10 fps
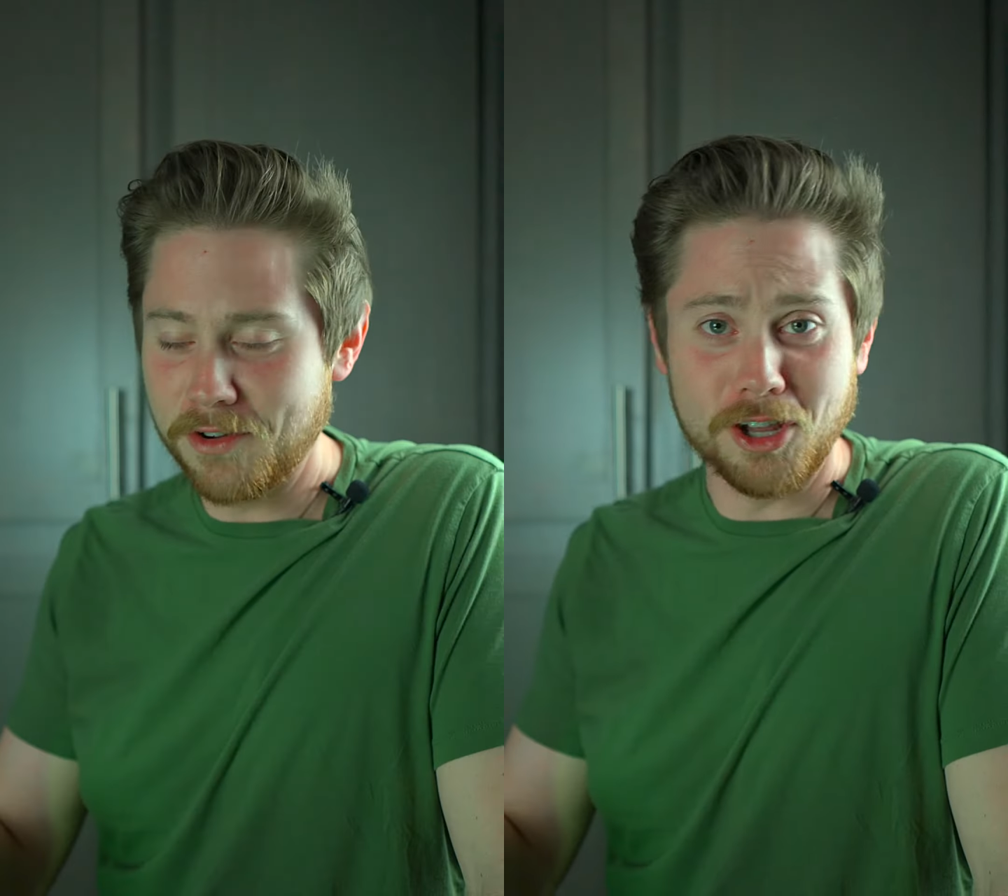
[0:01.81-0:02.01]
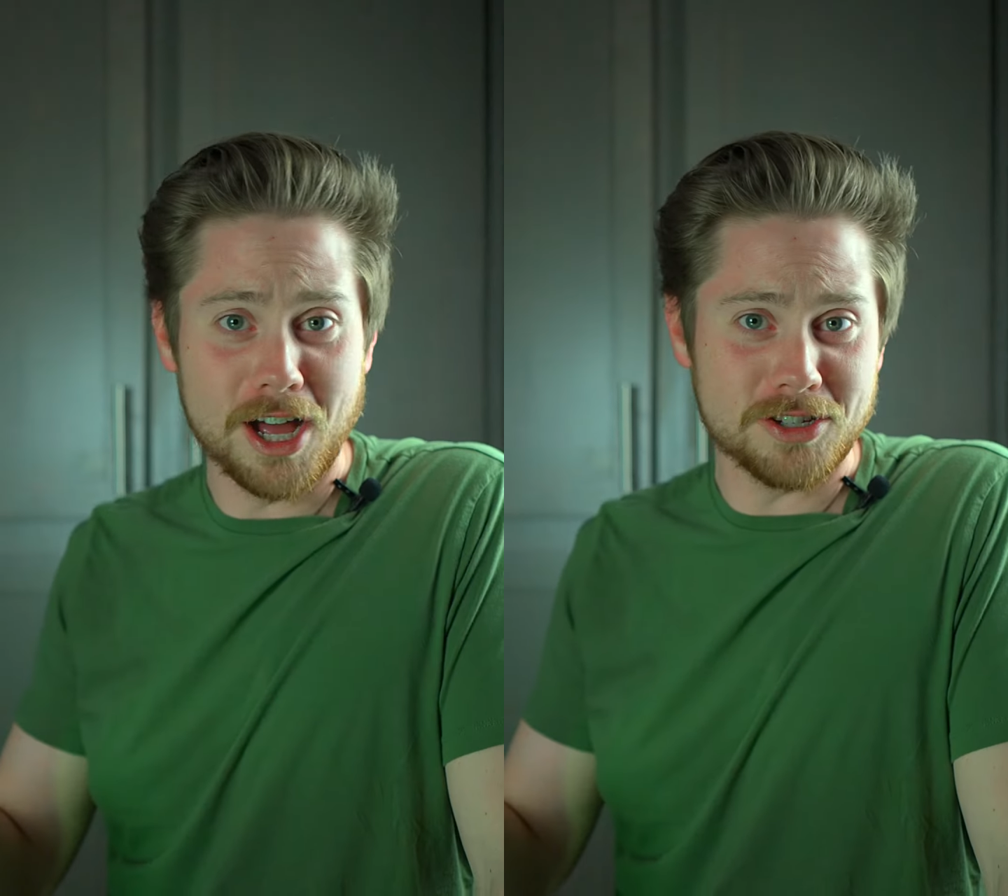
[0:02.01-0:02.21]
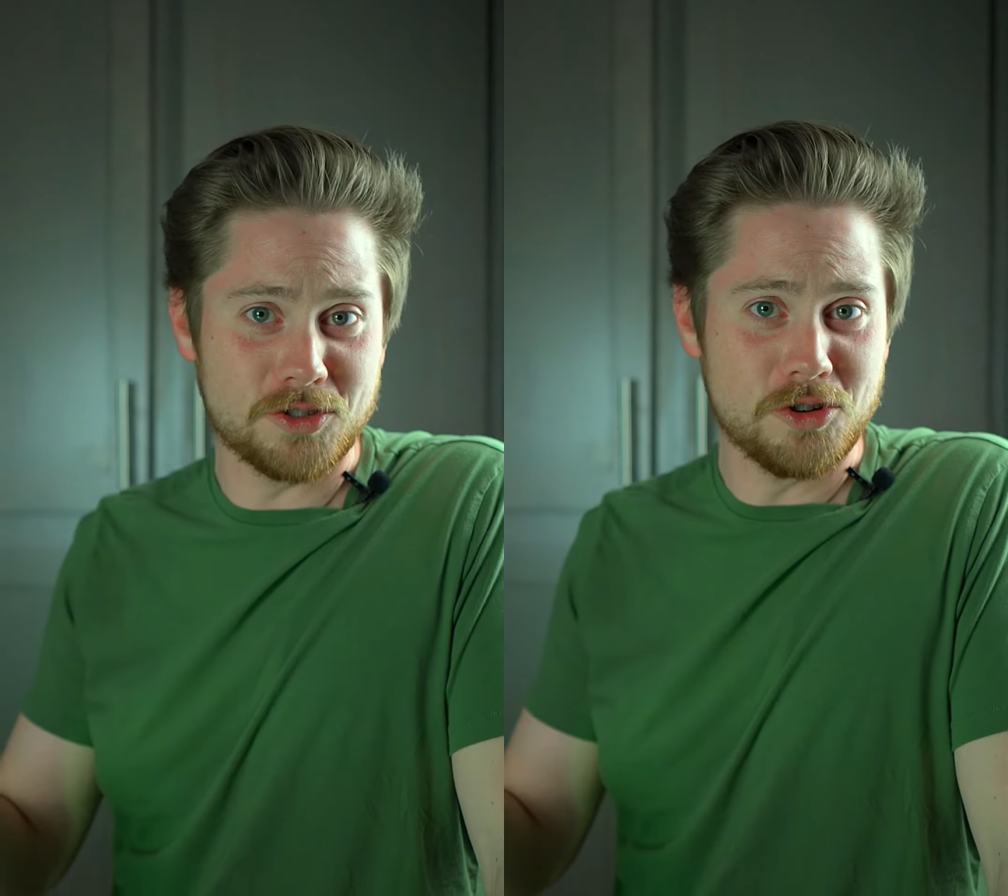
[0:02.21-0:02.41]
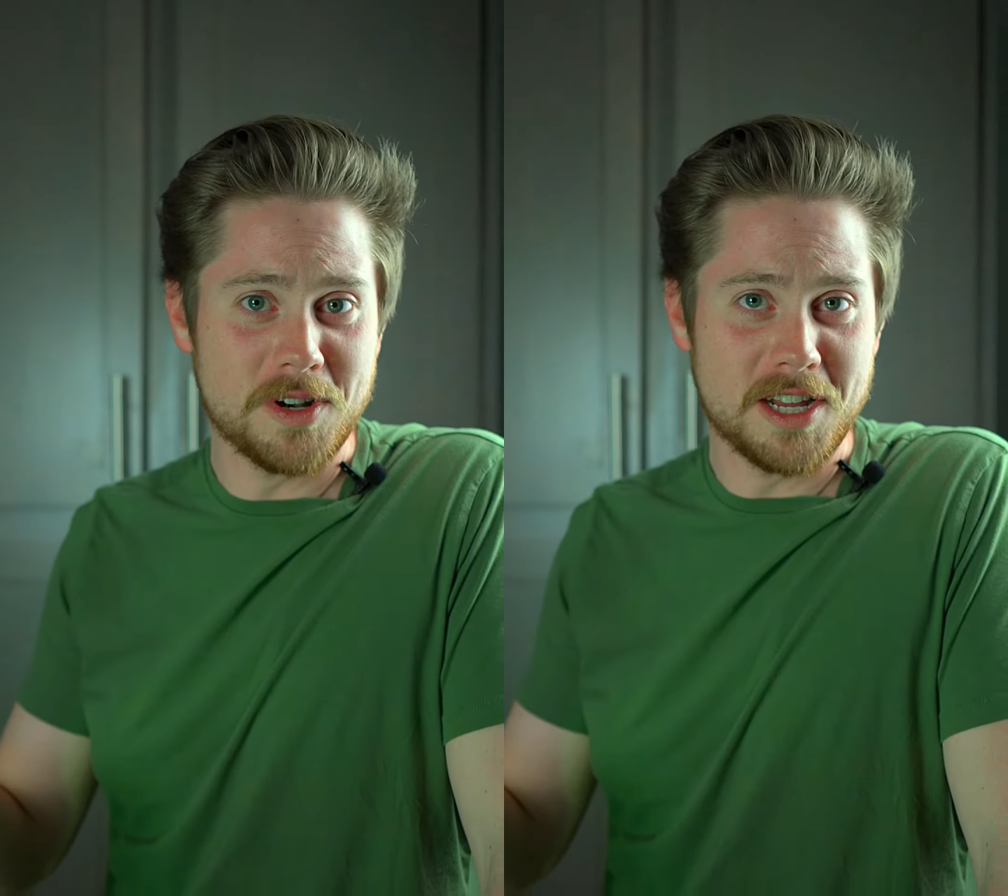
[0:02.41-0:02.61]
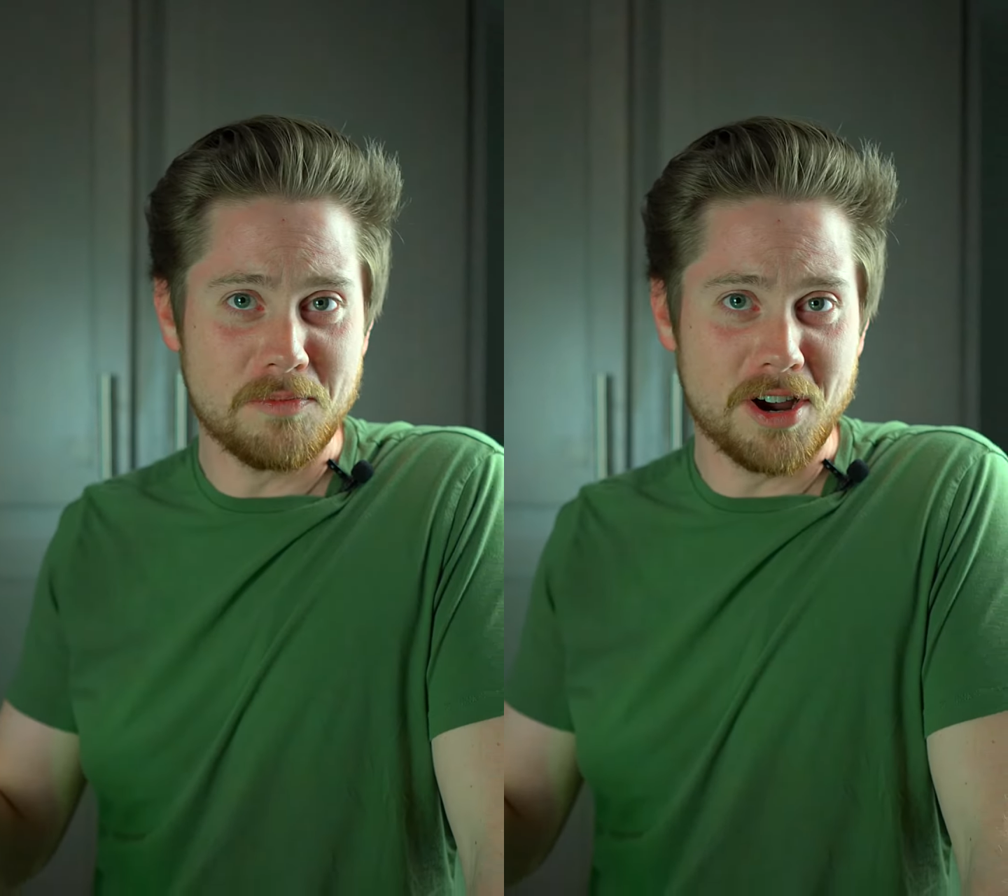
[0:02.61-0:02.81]
Have you lost
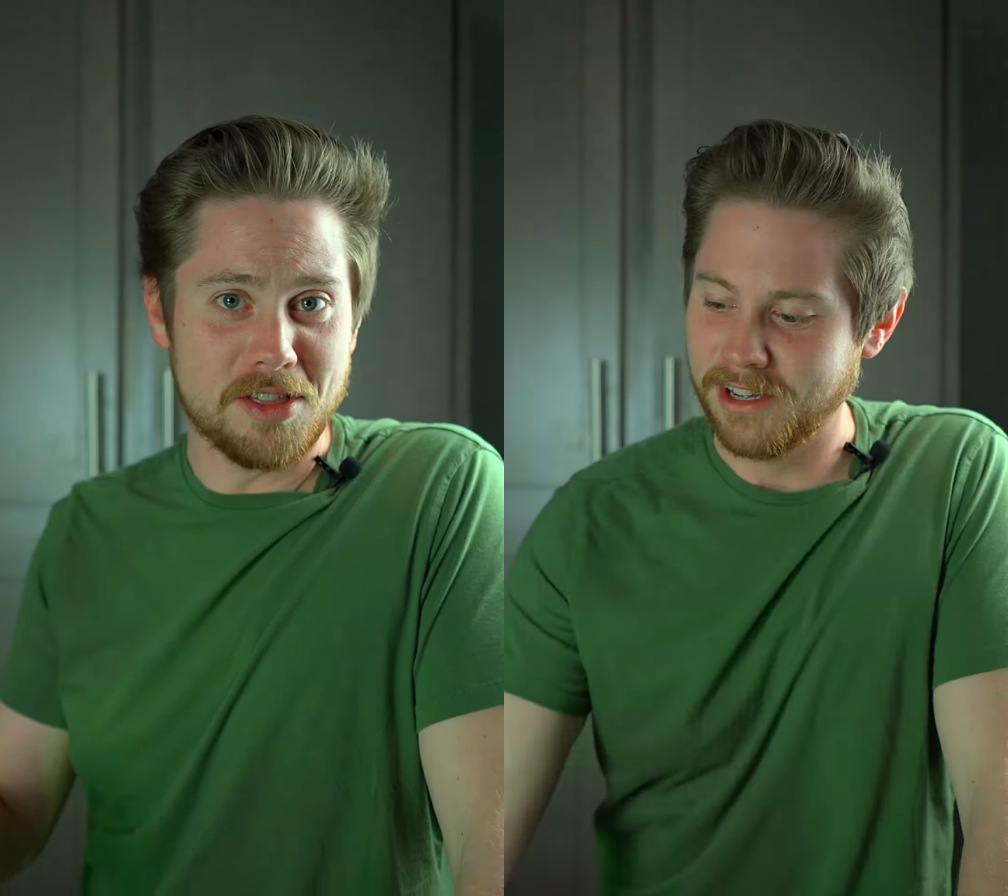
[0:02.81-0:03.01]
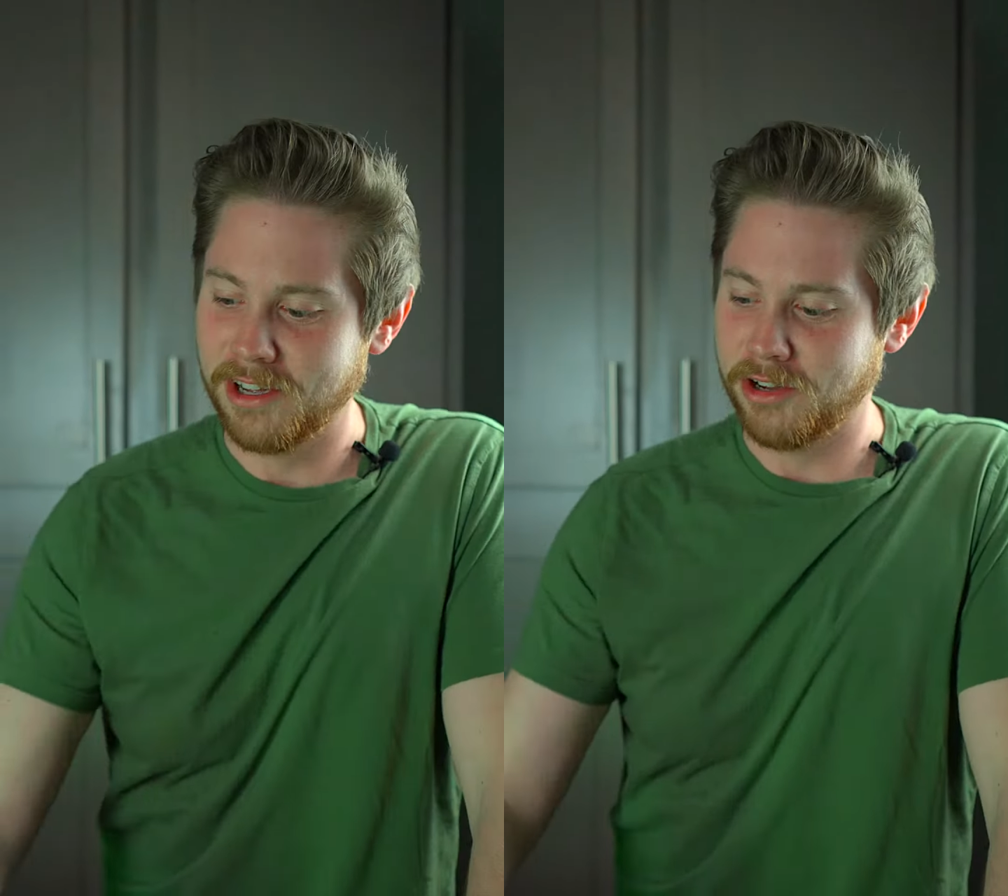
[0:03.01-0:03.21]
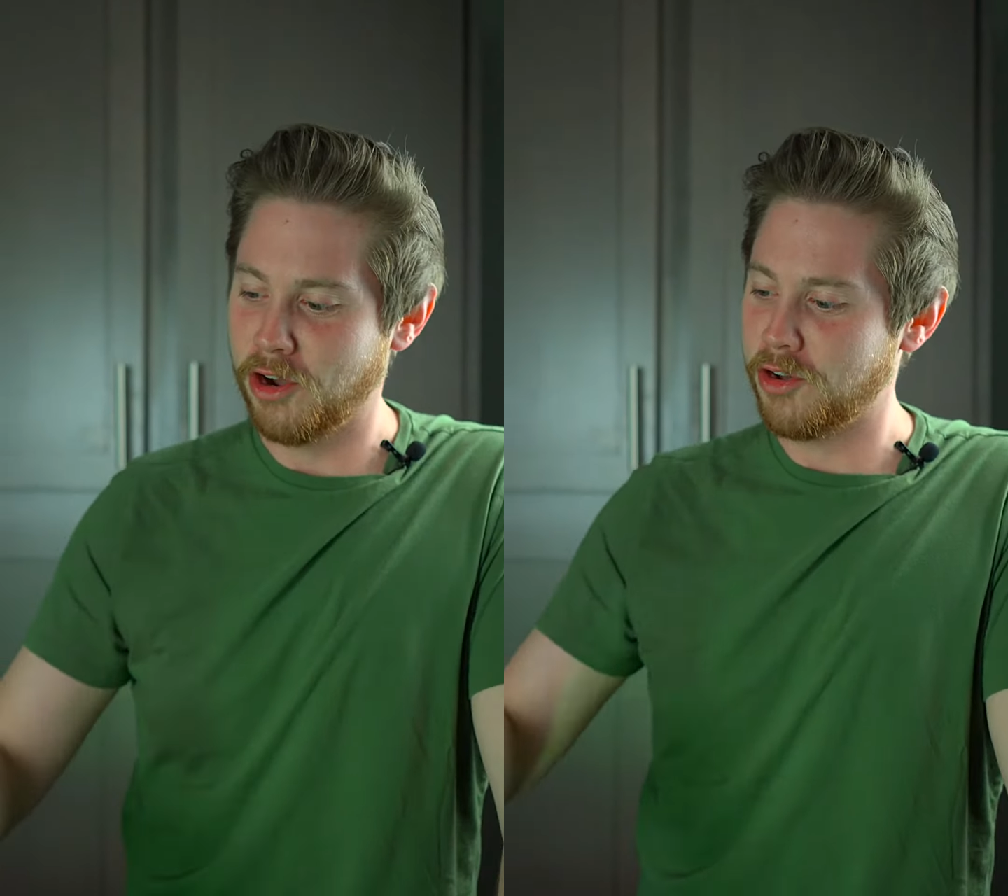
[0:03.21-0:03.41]
too many brethren?